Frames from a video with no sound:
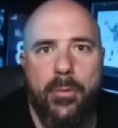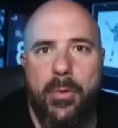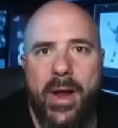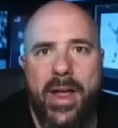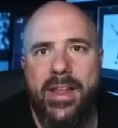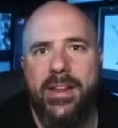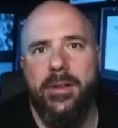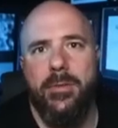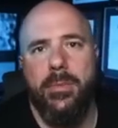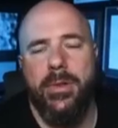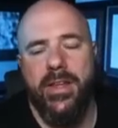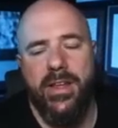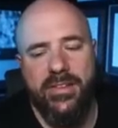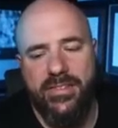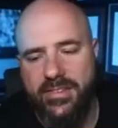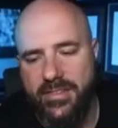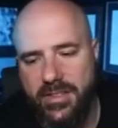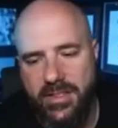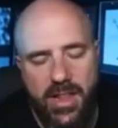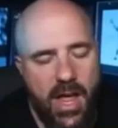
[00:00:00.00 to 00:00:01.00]
randomly.
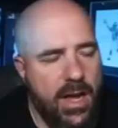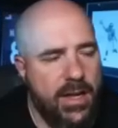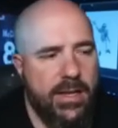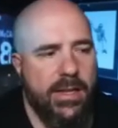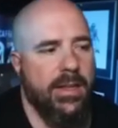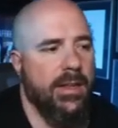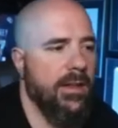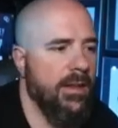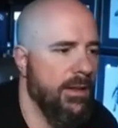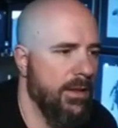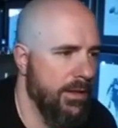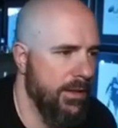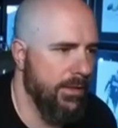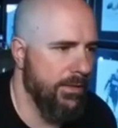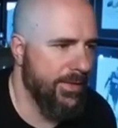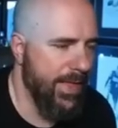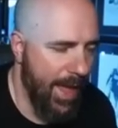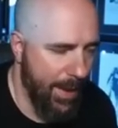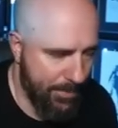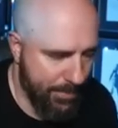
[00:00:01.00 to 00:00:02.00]
It's lucky
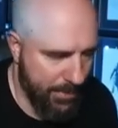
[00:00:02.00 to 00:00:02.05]
that